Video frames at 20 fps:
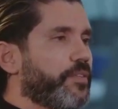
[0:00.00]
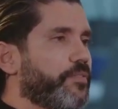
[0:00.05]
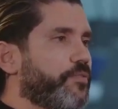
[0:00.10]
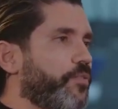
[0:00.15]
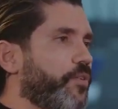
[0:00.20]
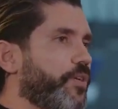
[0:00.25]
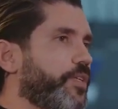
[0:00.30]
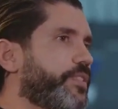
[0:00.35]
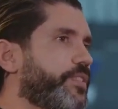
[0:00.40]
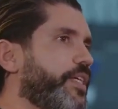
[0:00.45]

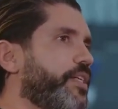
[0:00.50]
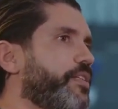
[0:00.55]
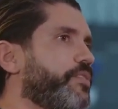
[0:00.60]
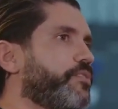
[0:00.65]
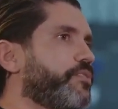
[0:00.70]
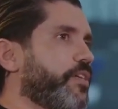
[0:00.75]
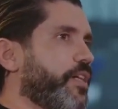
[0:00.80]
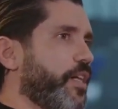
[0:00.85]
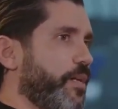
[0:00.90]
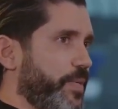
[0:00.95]
for sales
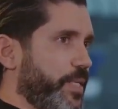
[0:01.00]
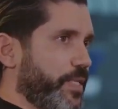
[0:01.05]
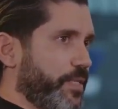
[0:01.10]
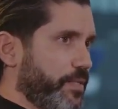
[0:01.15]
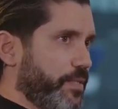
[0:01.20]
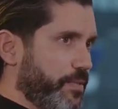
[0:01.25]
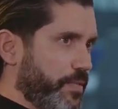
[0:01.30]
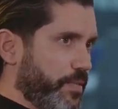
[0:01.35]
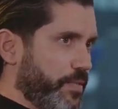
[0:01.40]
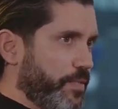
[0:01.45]
to come
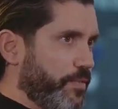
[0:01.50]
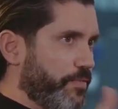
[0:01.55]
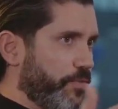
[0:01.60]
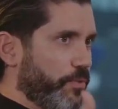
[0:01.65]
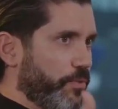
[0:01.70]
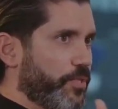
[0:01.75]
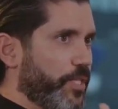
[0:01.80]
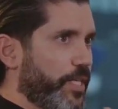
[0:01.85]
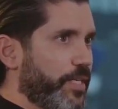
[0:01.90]
in the future